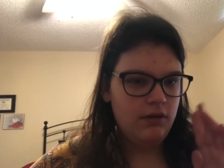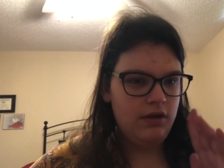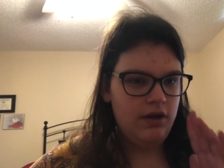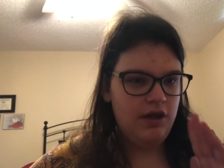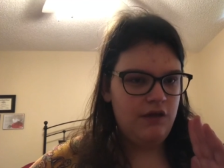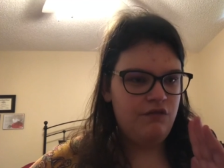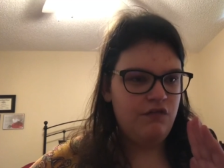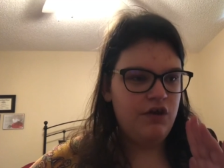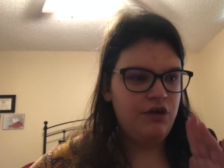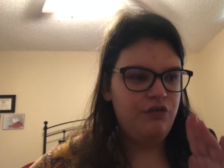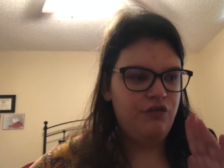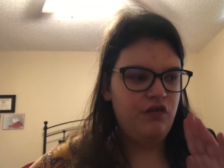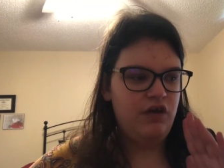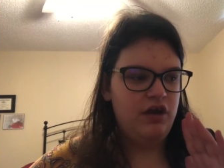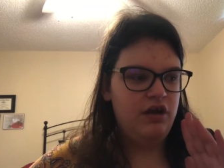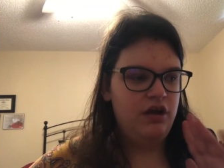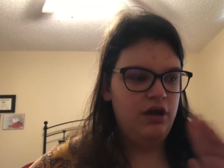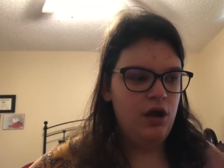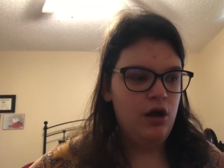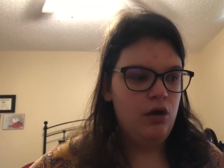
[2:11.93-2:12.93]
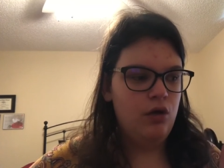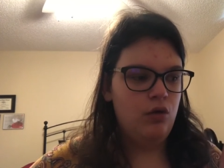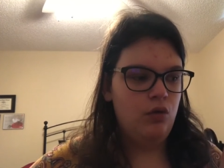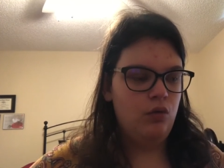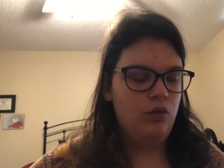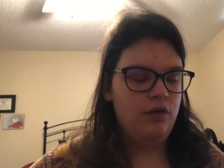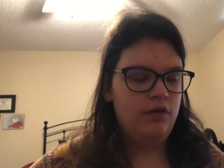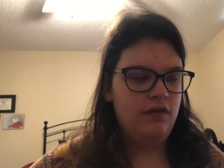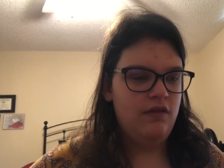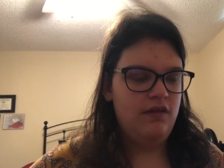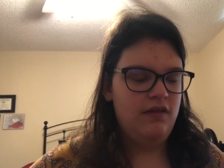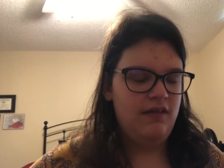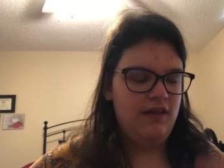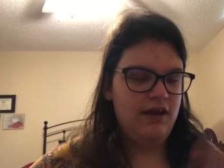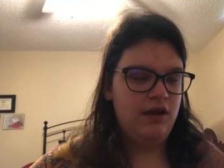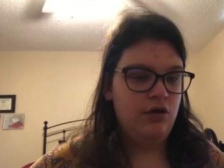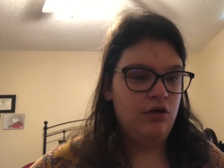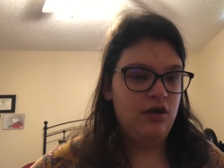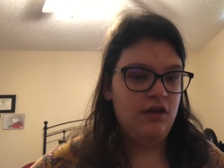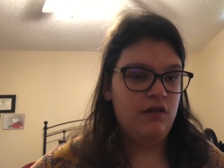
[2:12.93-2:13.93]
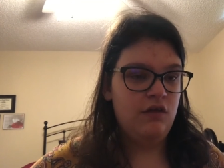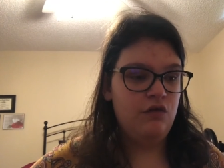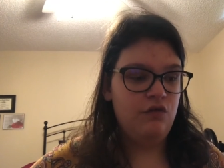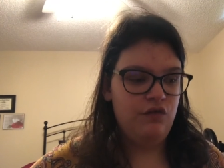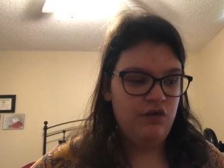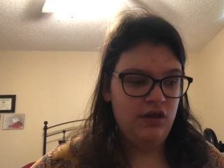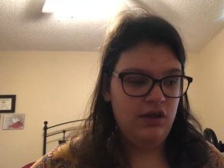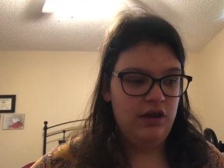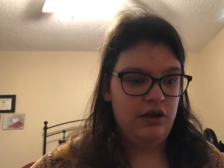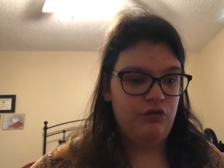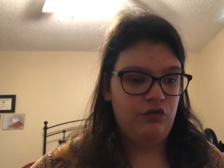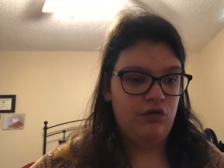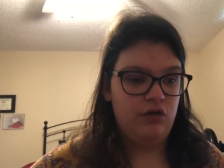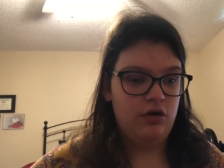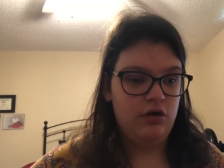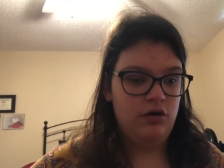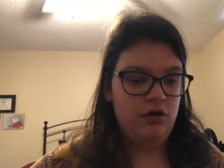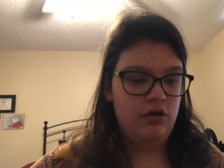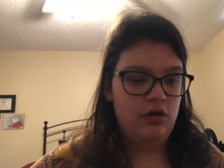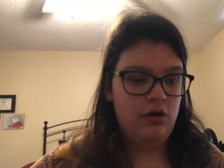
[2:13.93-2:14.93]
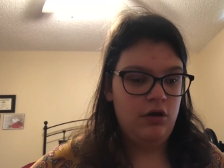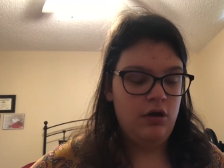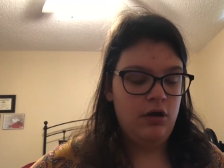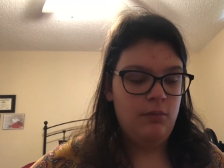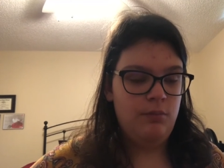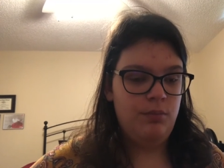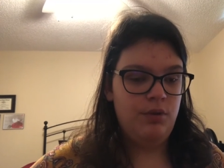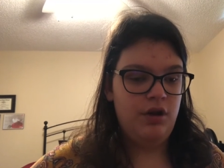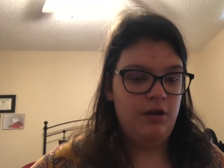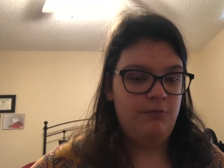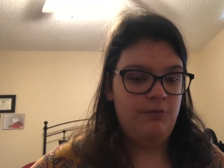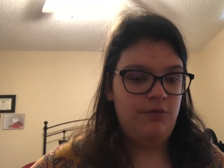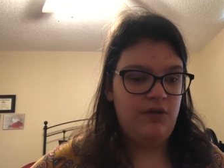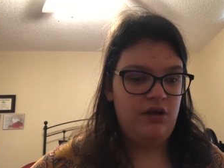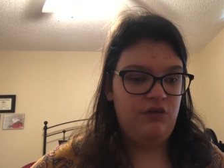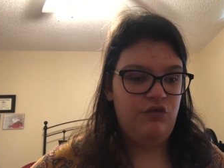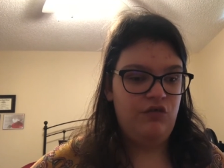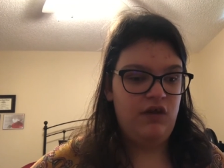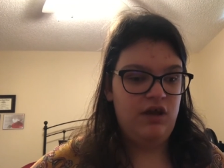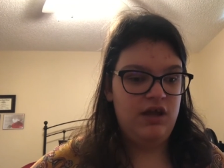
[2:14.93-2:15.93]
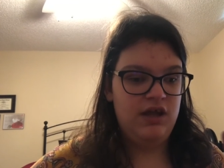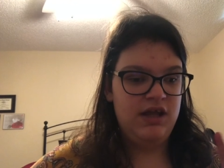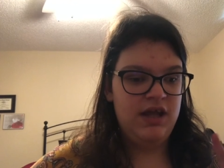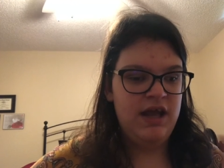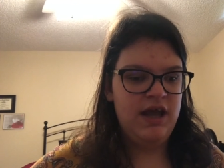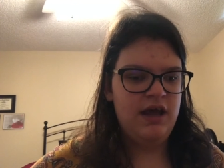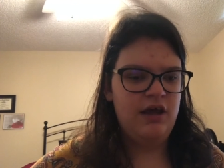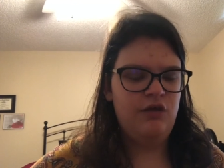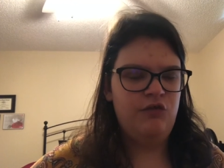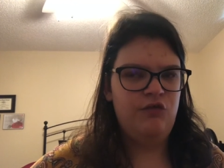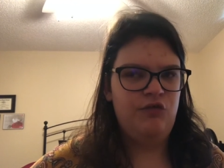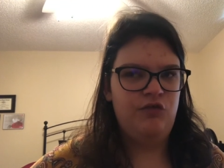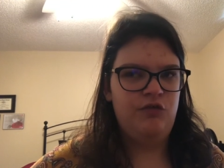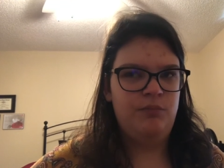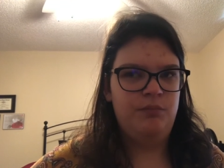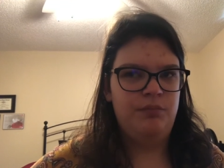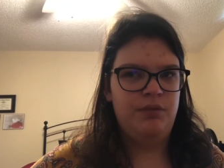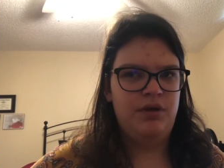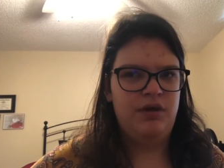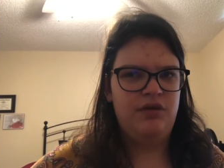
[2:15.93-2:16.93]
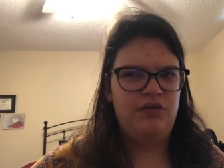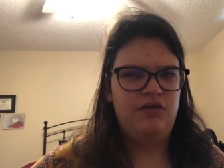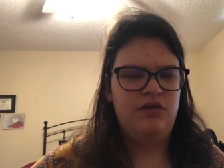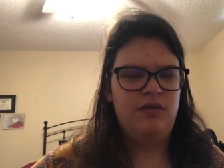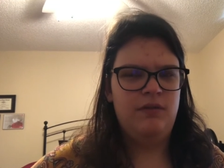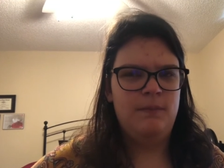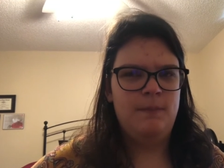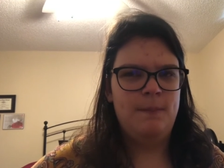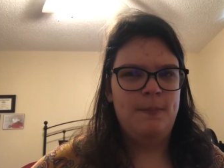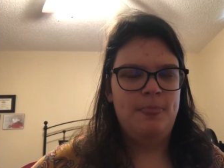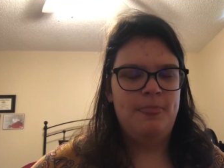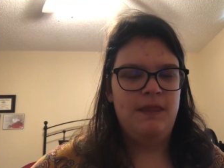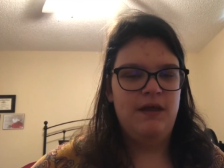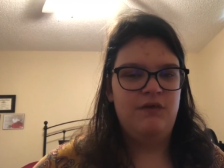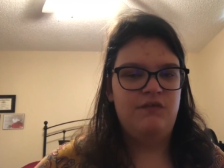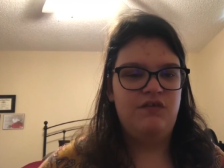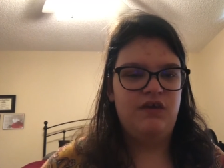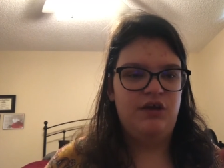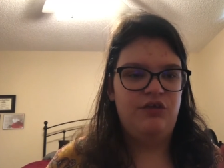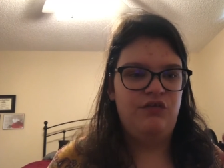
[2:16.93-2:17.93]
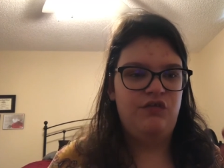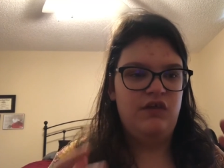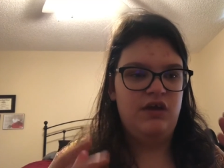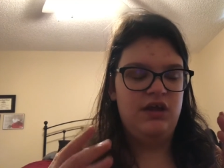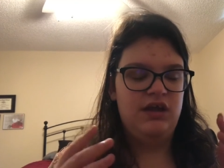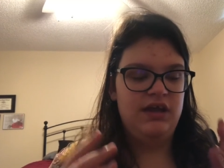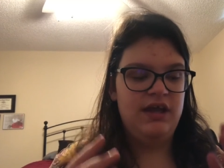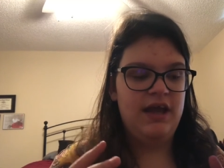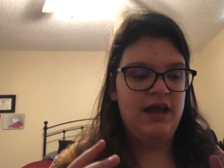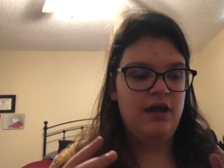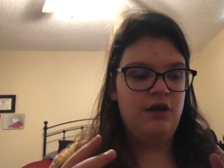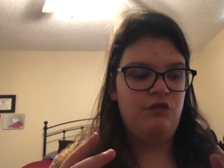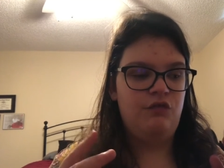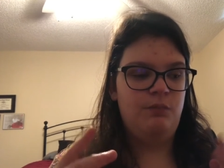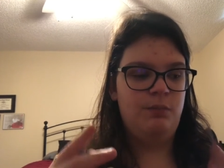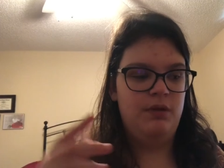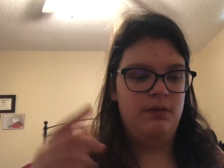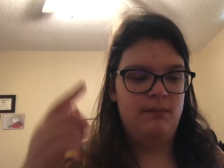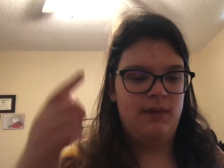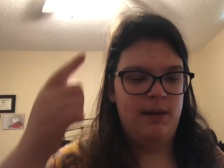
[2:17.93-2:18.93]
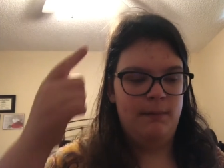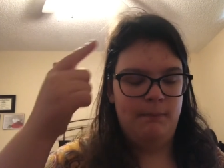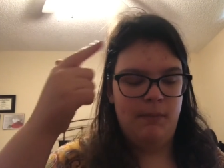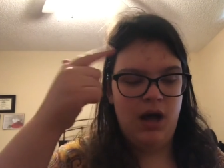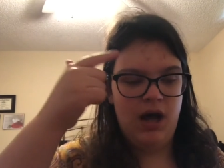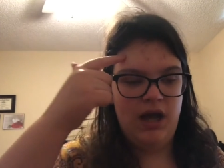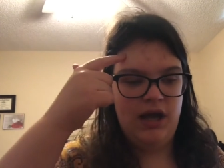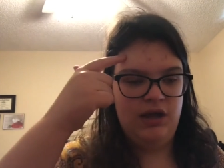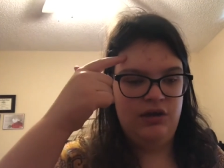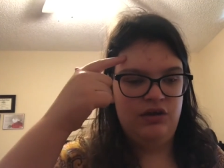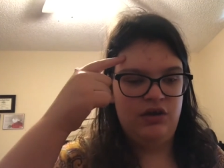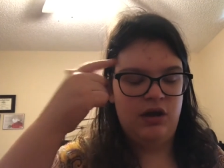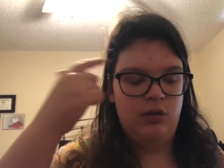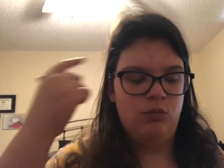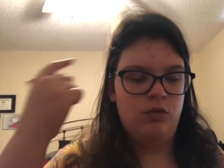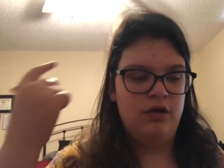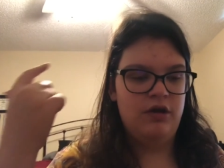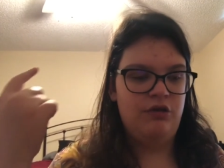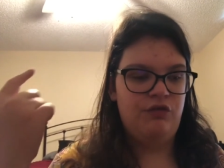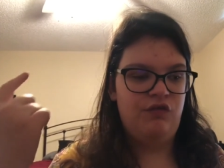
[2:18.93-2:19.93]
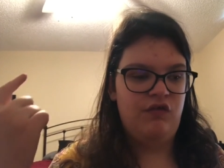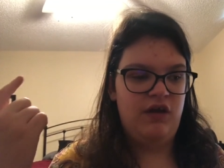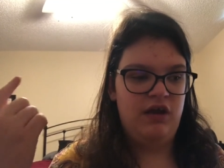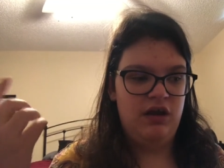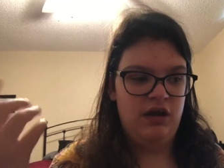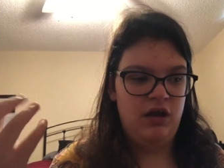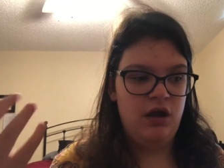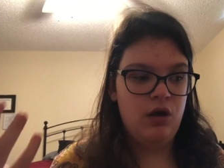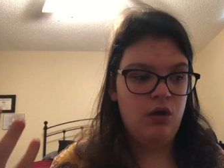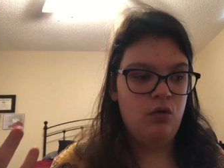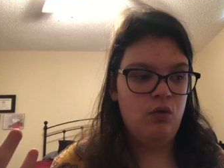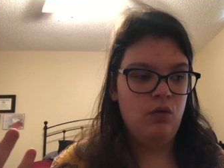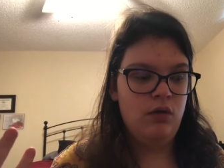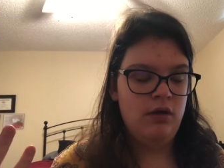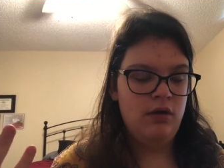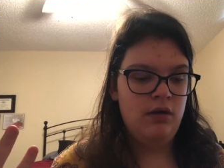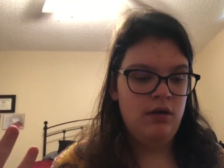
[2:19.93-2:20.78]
if I say no, then they could get their feelings hurt. But if I say yes, but if I say yes, but in my mind I want to say no,